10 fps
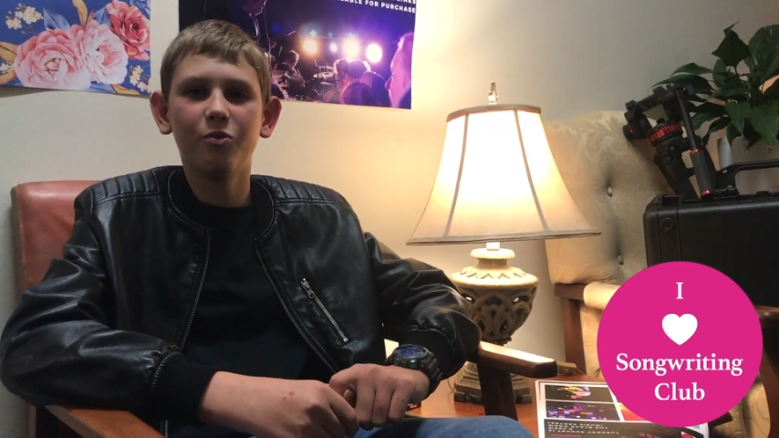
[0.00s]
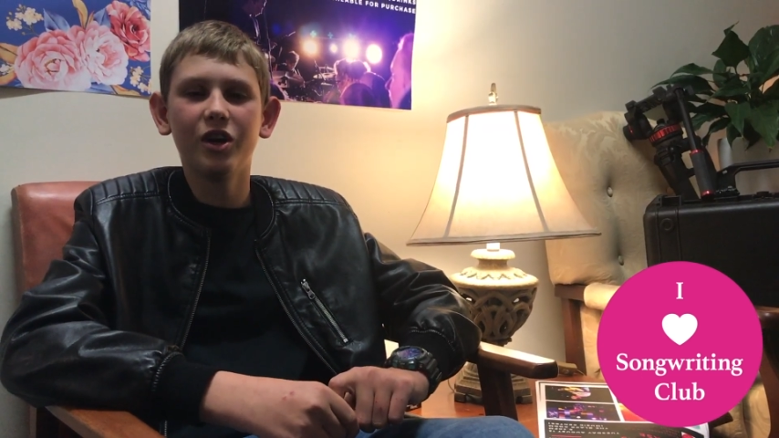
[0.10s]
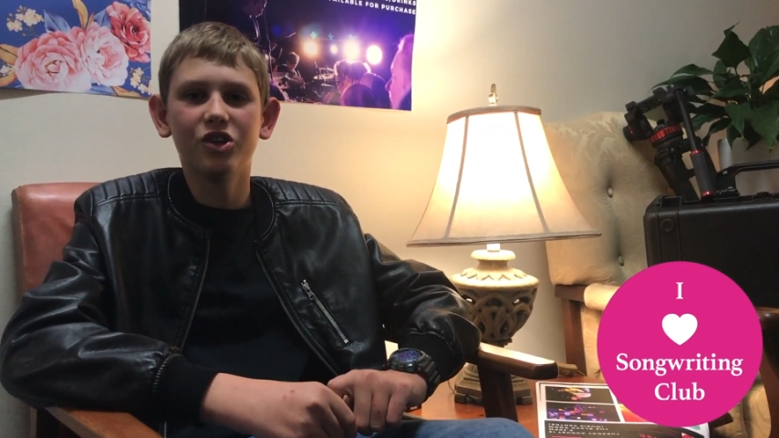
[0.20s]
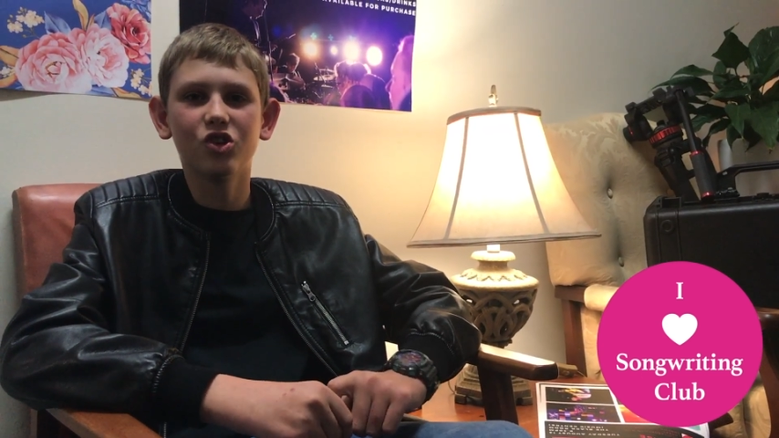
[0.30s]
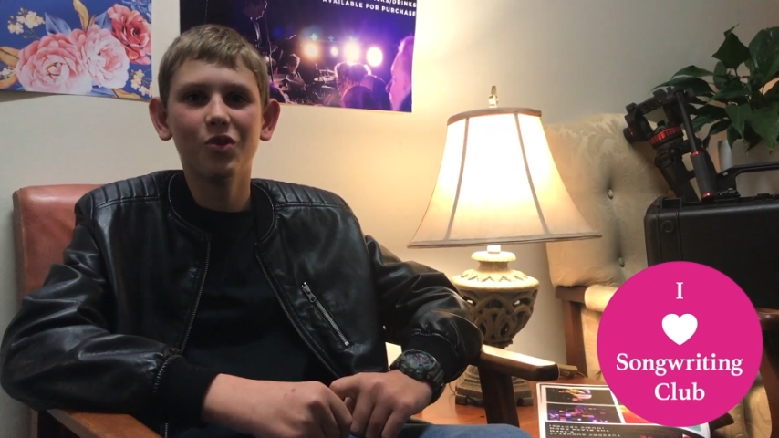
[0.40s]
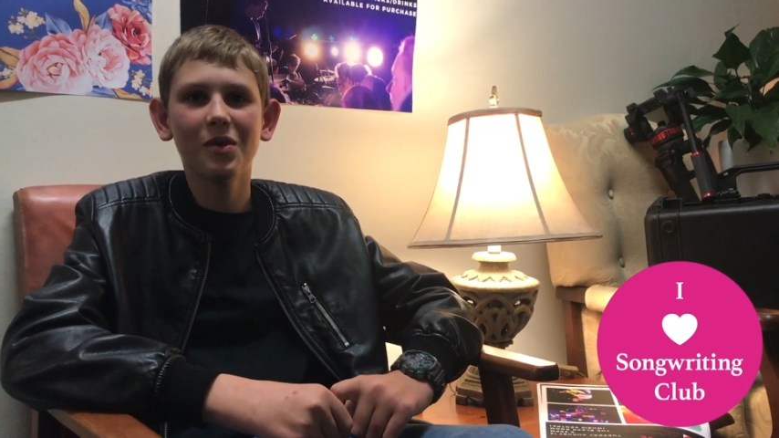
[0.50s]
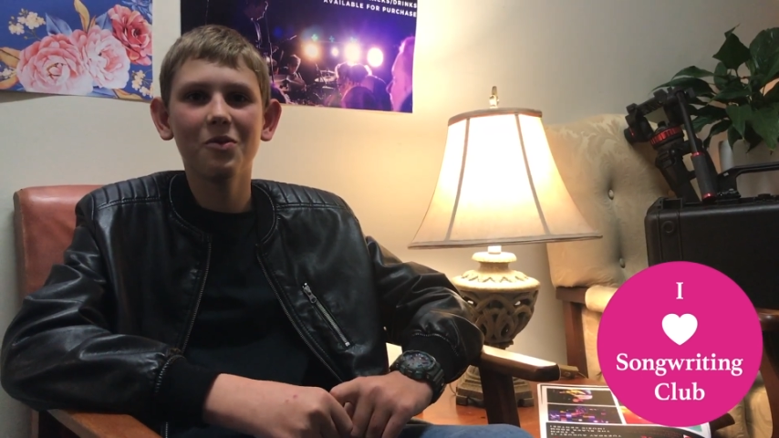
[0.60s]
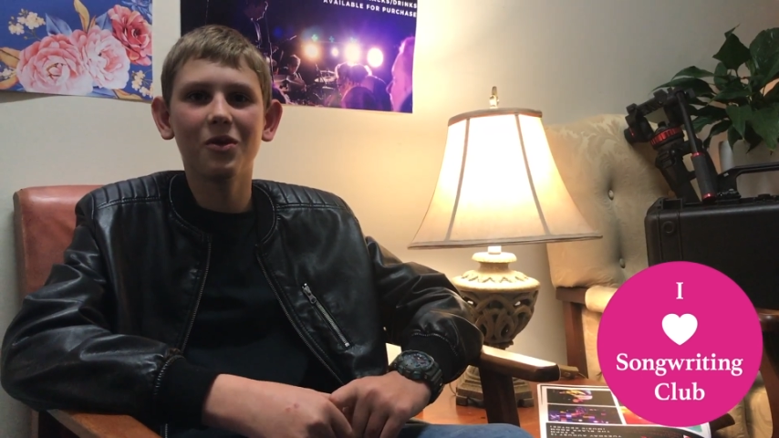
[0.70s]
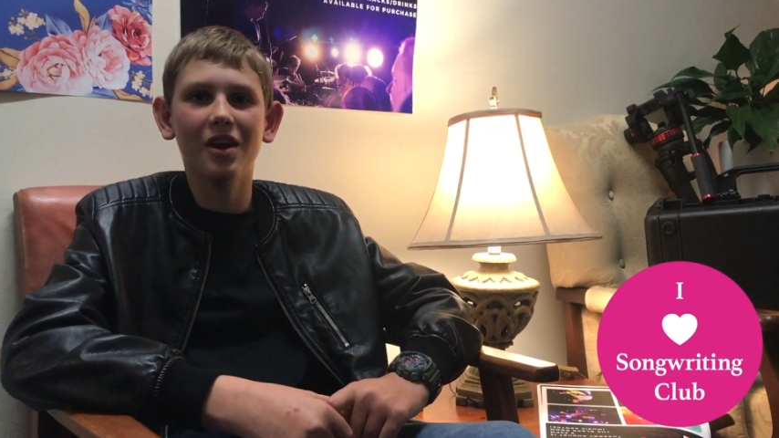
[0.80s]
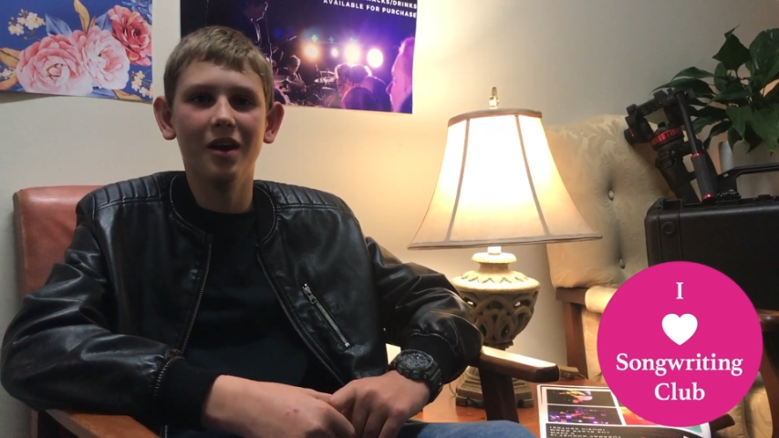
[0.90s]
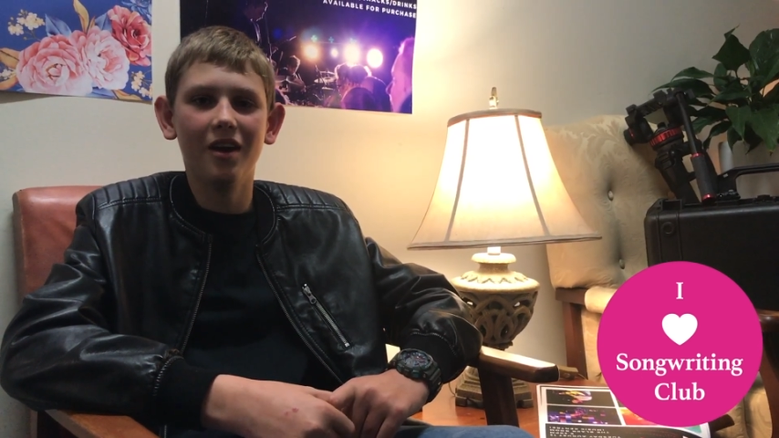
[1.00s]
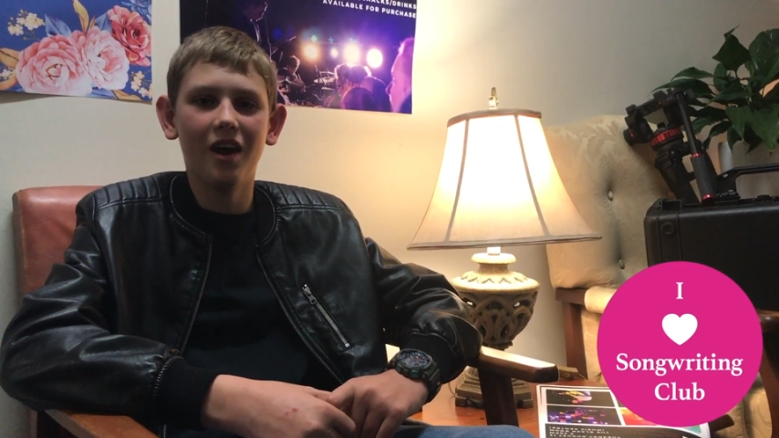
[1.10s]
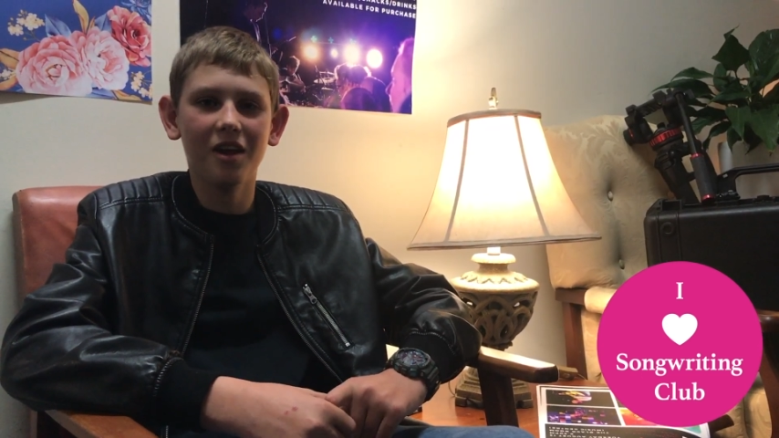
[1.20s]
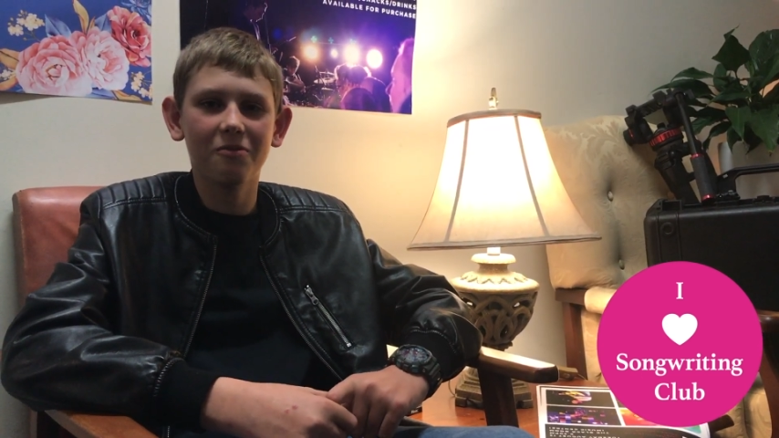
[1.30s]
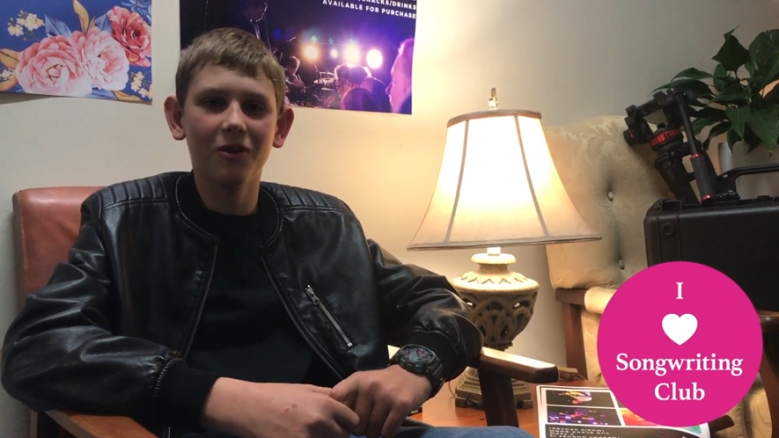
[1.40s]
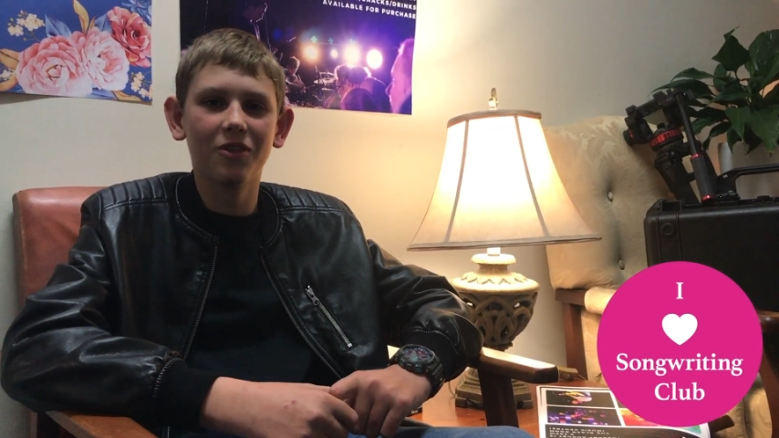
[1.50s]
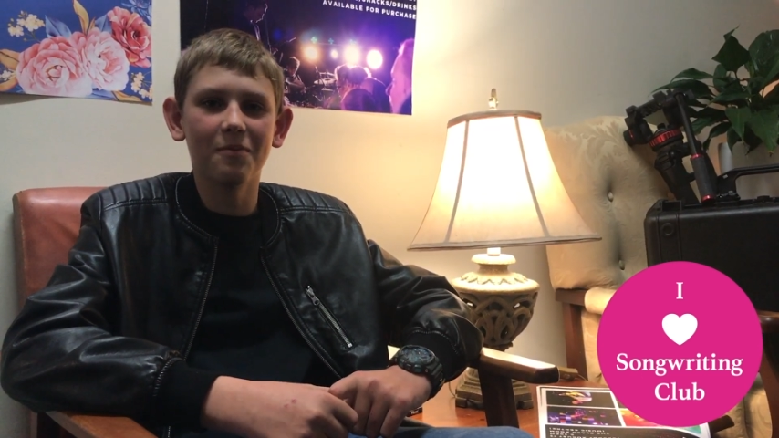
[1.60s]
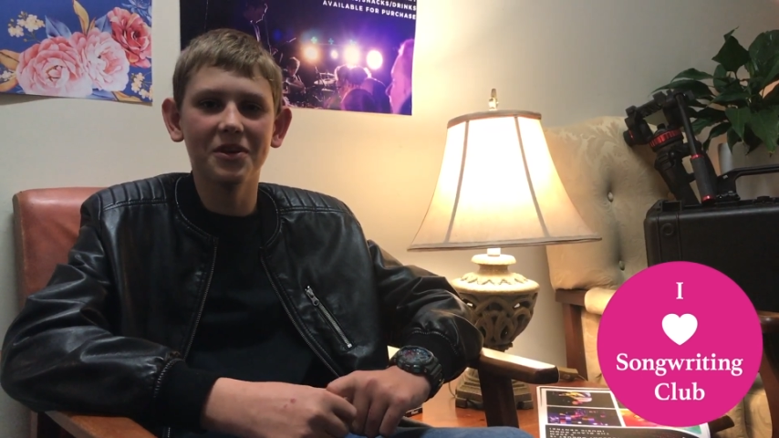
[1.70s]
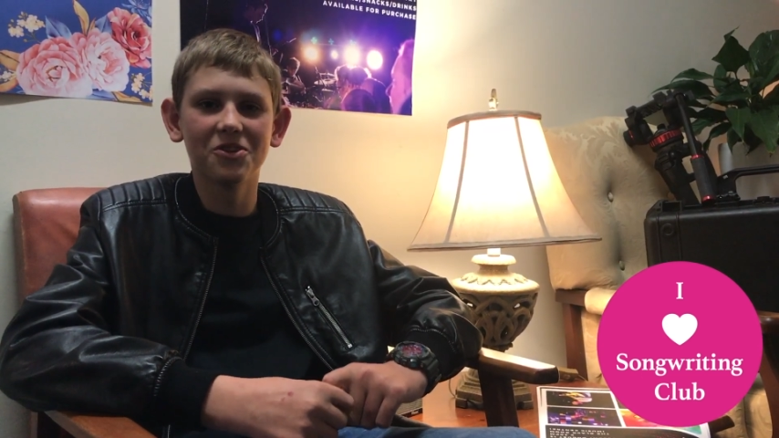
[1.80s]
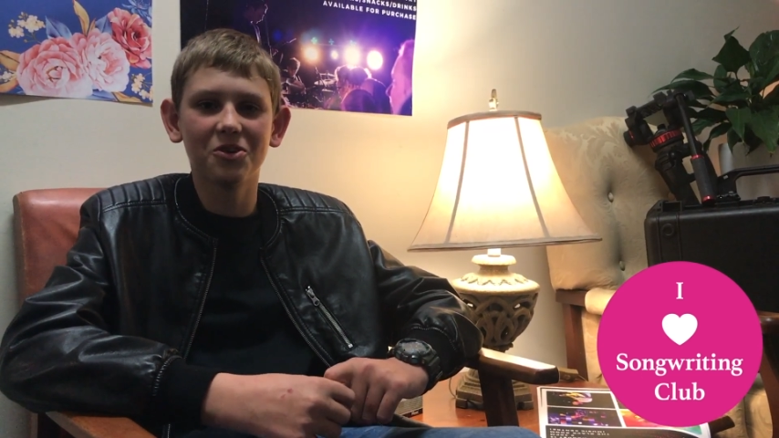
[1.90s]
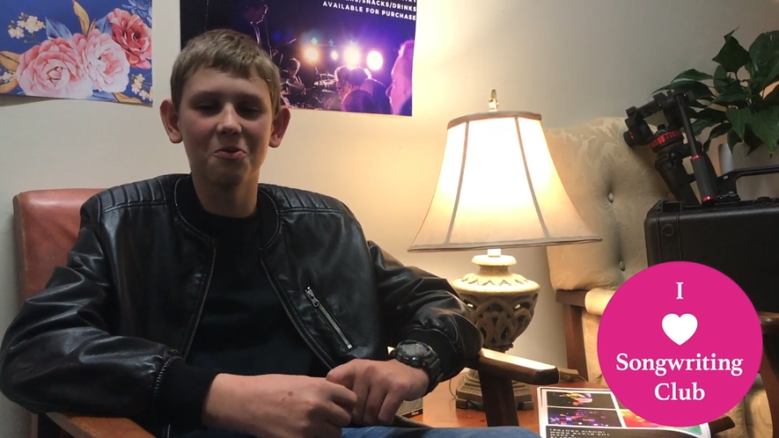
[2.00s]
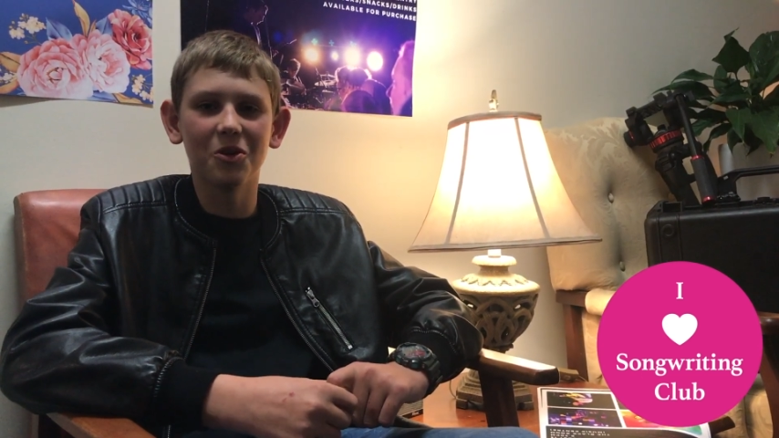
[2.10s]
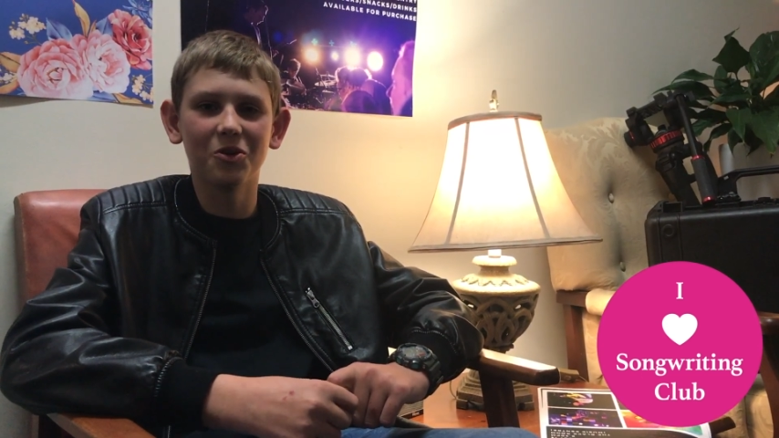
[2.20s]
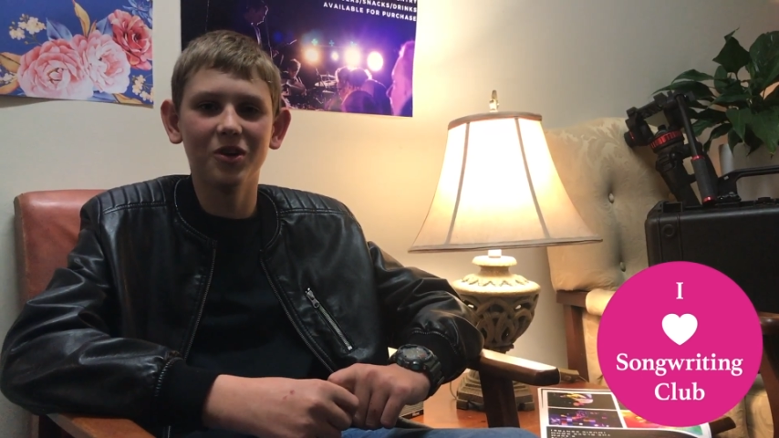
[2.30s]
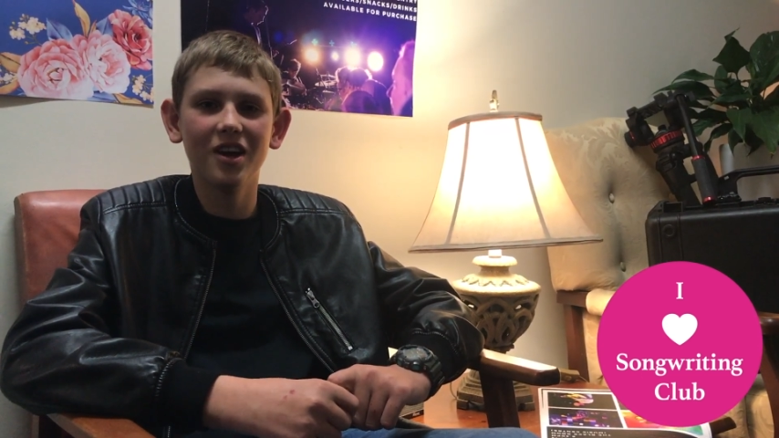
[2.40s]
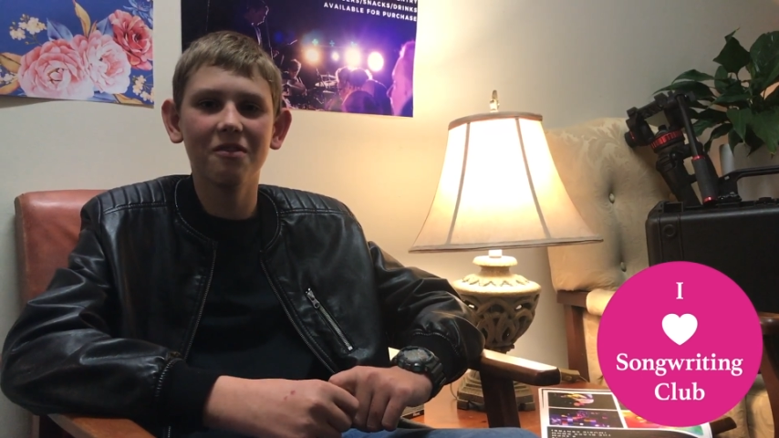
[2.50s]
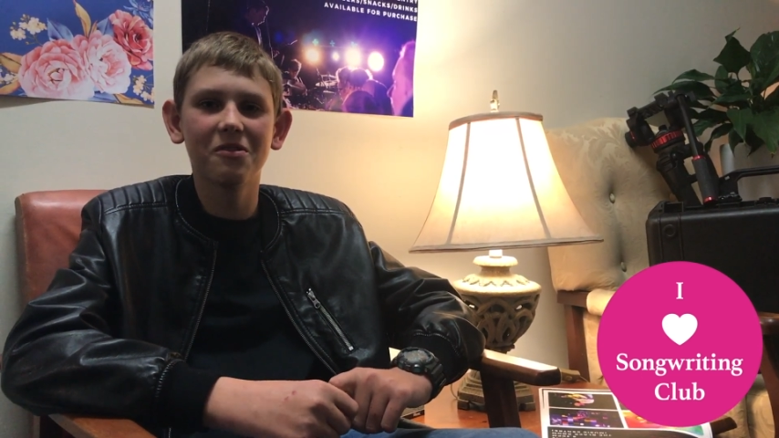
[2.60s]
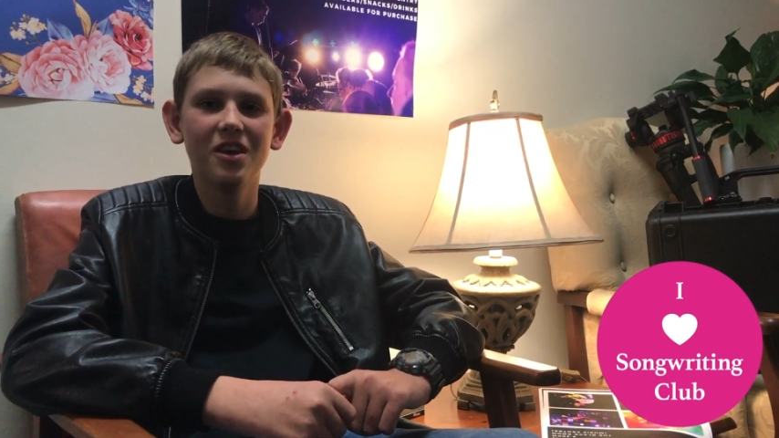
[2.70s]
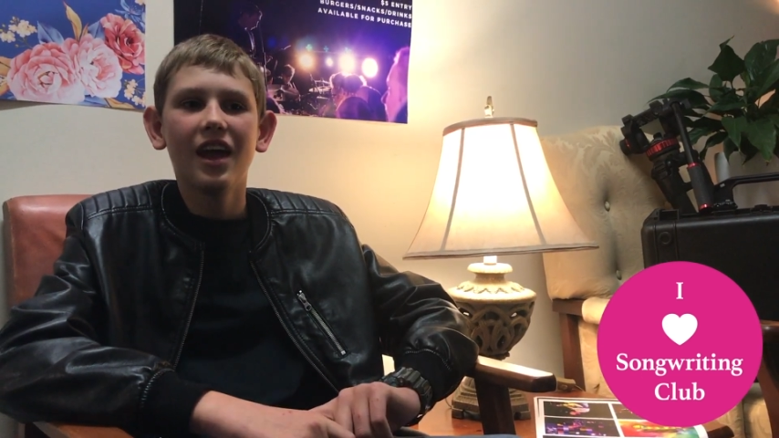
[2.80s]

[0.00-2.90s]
reassure me when I felt that my songs weren't good enough